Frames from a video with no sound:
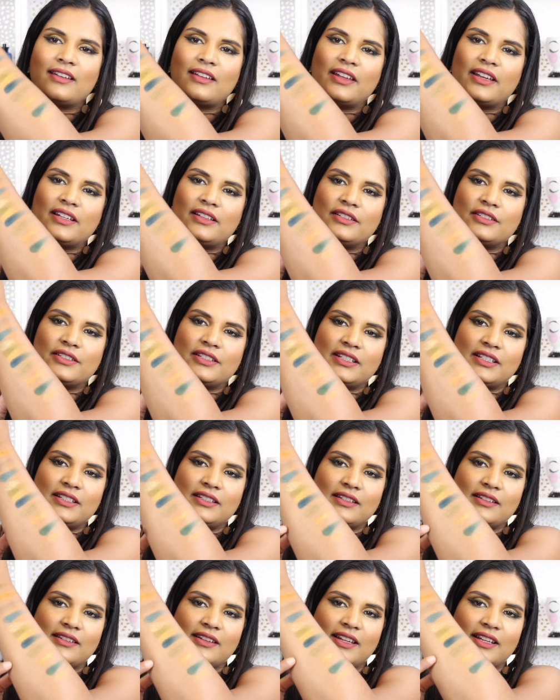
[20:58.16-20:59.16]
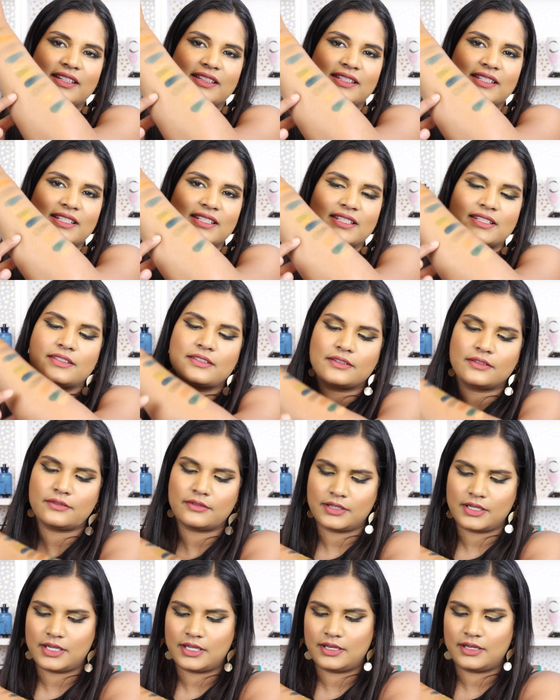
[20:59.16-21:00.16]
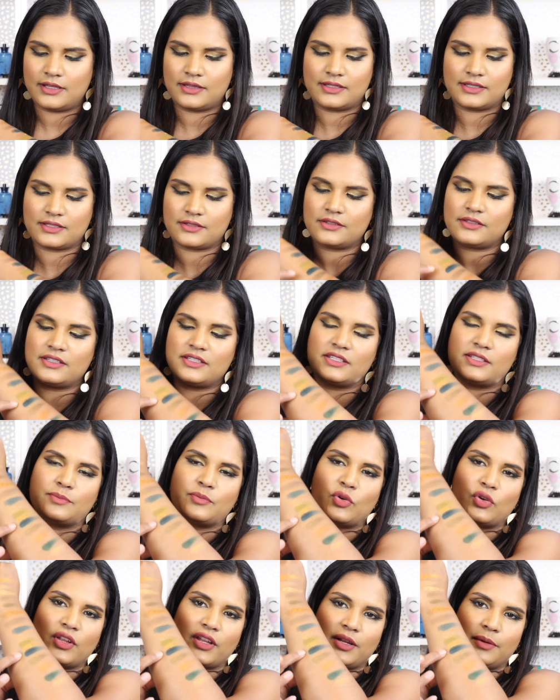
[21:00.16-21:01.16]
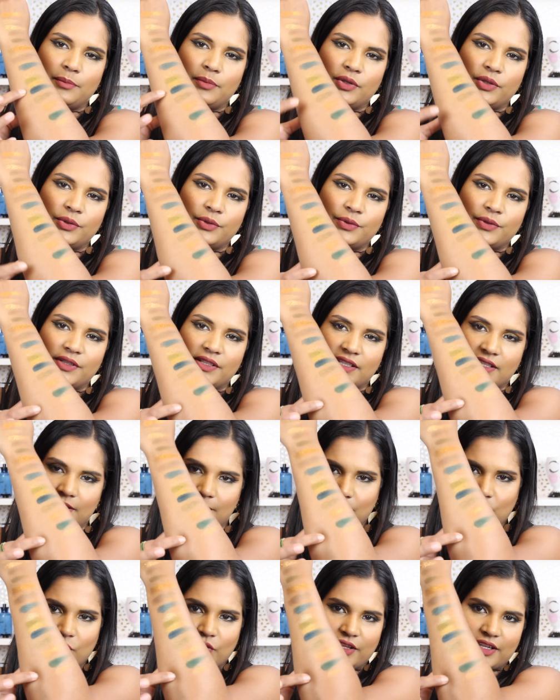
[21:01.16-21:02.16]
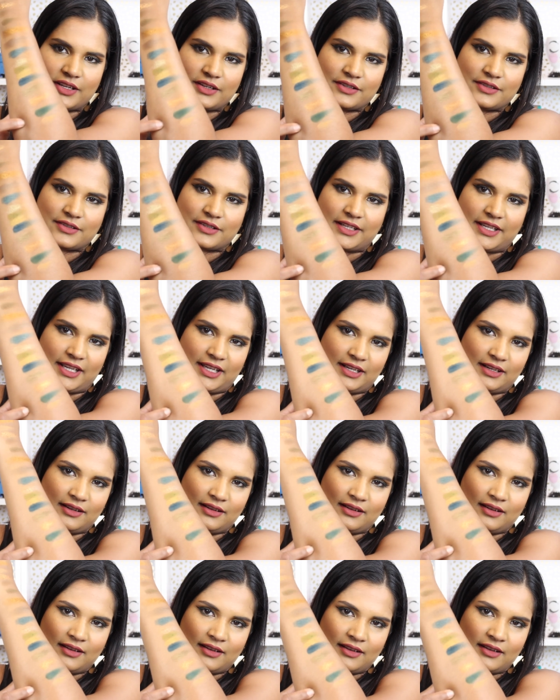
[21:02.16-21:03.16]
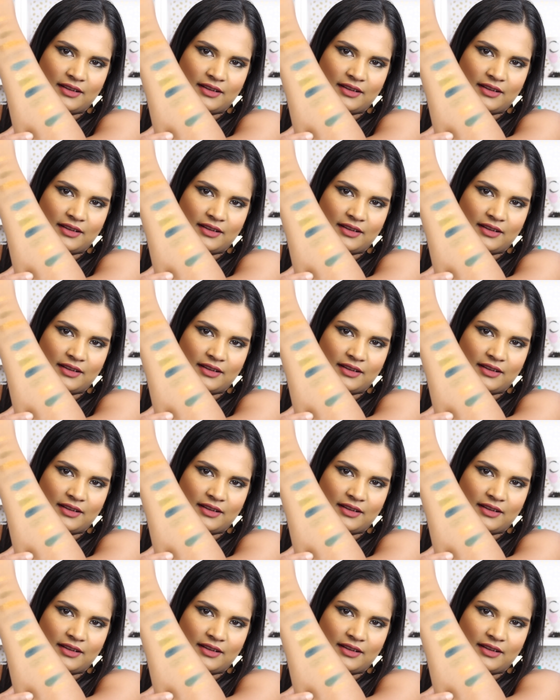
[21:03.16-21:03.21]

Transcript: And like, look at like this green and this green. This is more like a blue and this is more like a green.